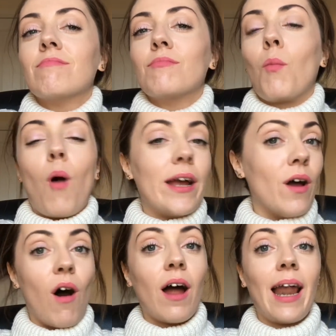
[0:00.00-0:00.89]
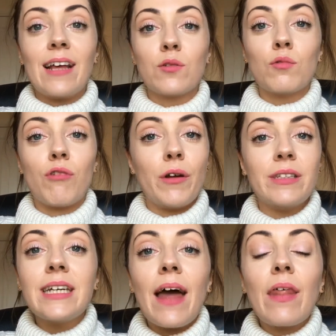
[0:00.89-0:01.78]
why not? Let's all grow
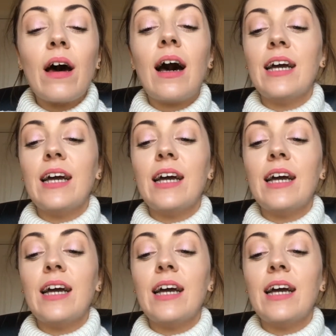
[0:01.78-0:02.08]
together.